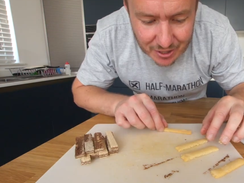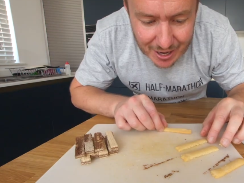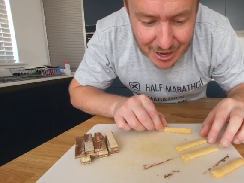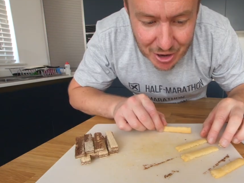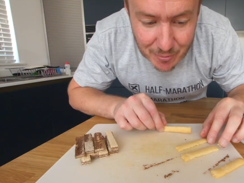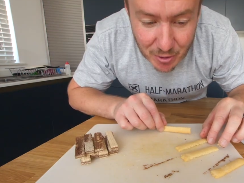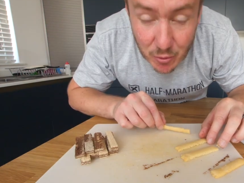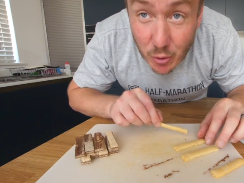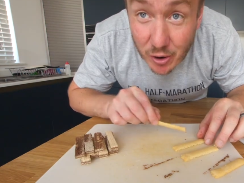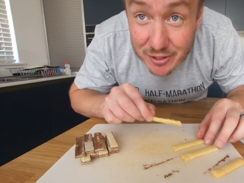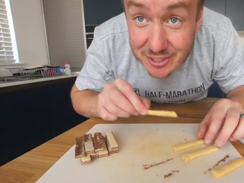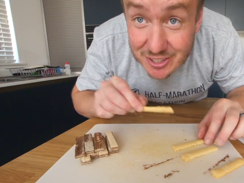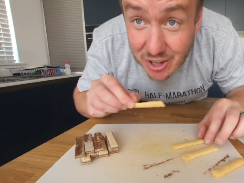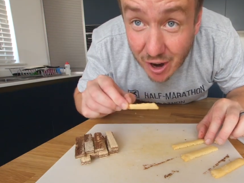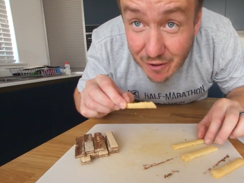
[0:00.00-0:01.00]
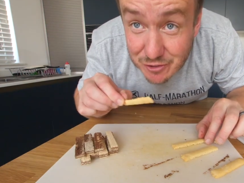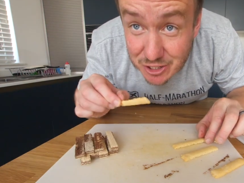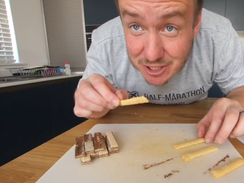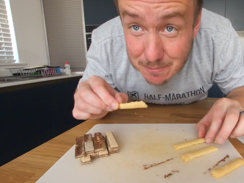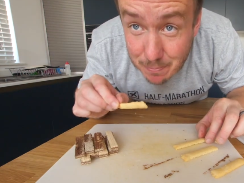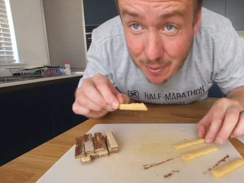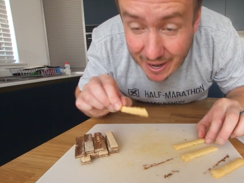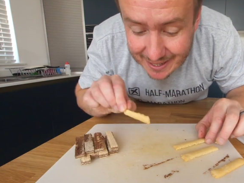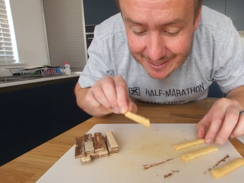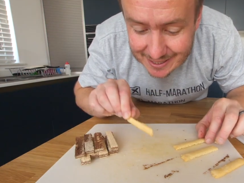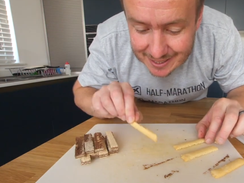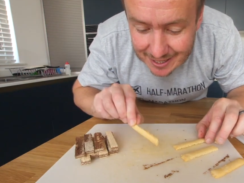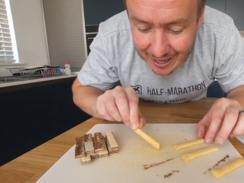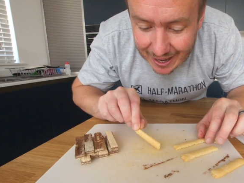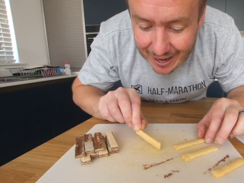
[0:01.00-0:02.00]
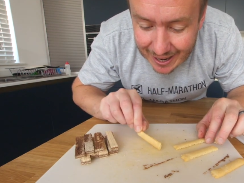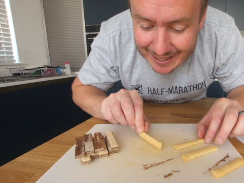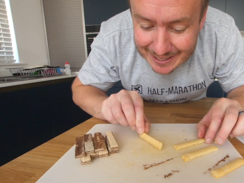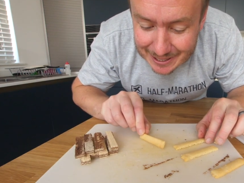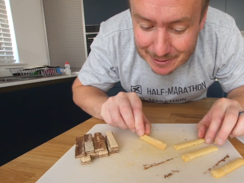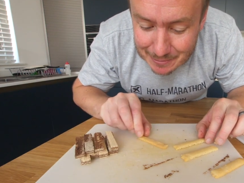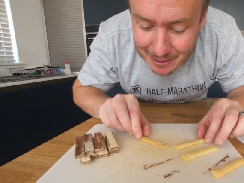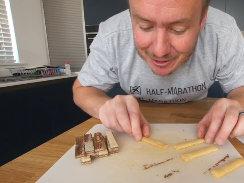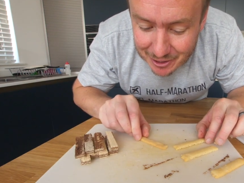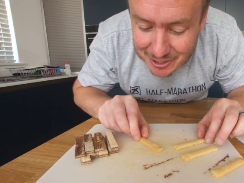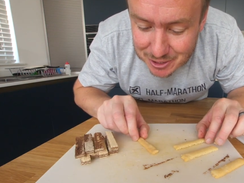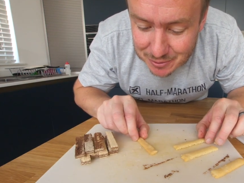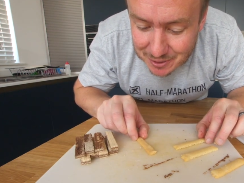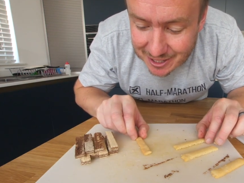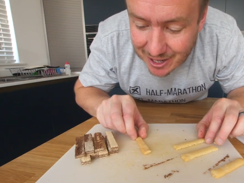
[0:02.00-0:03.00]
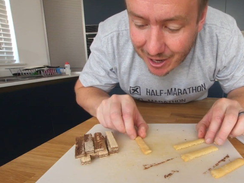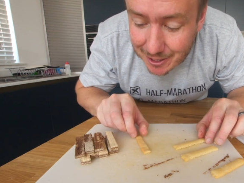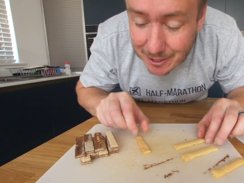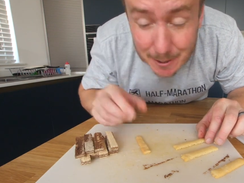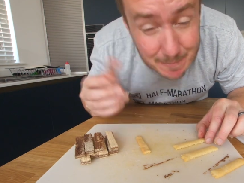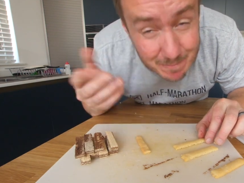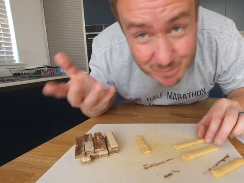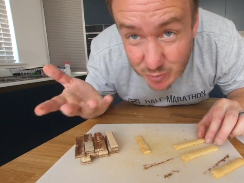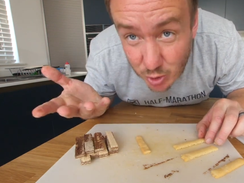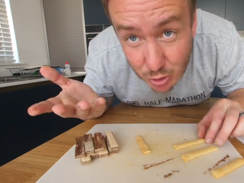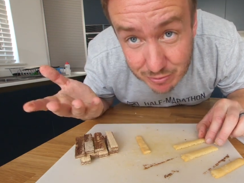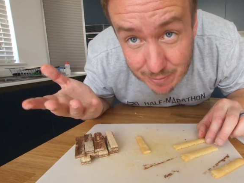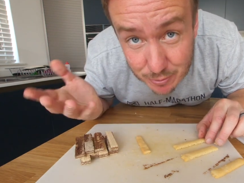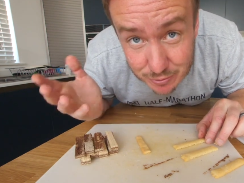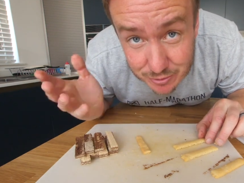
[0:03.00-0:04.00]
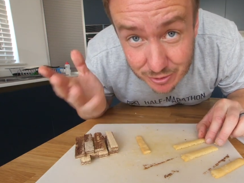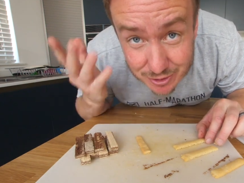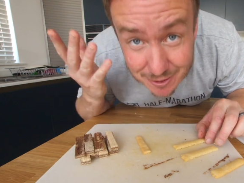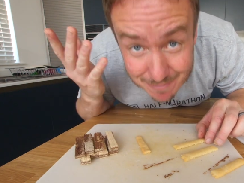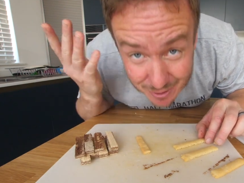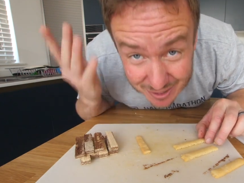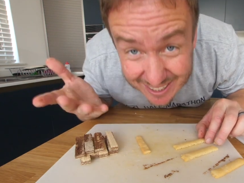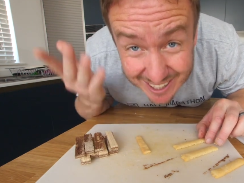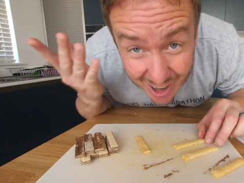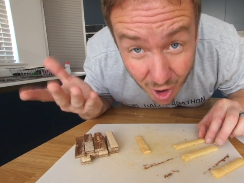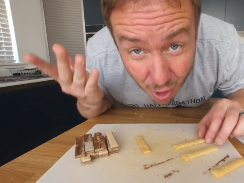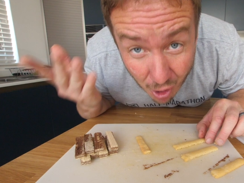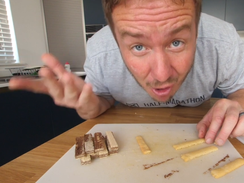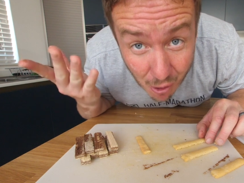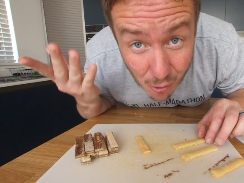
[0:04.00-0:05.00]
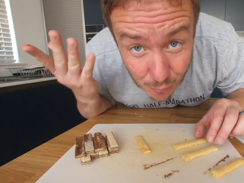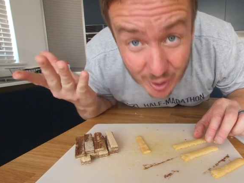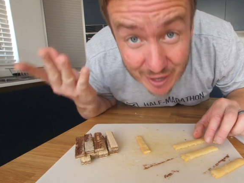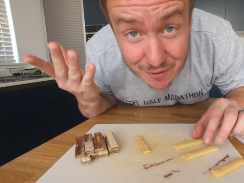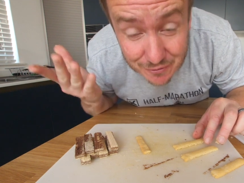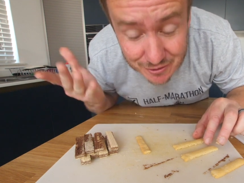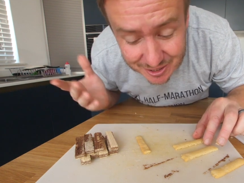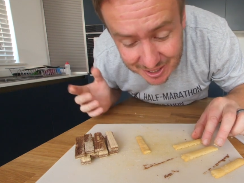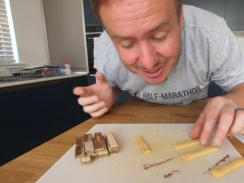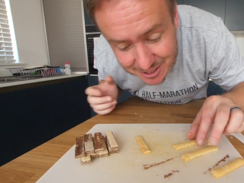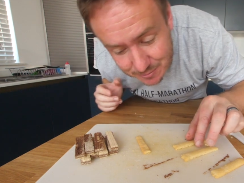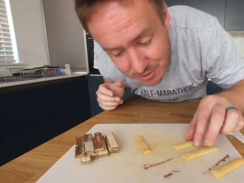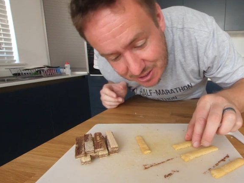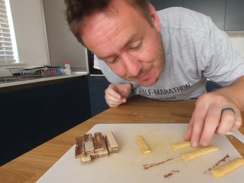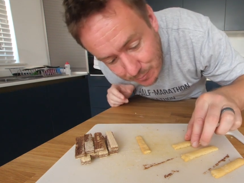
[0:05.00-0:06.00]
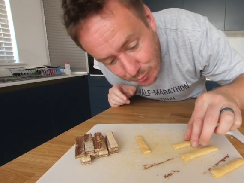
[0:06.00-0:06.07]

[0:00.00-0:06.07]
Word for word: So here are my ones that I've just baked. A little bit lighter in color, no ripples on them, but they are wafers, that's the most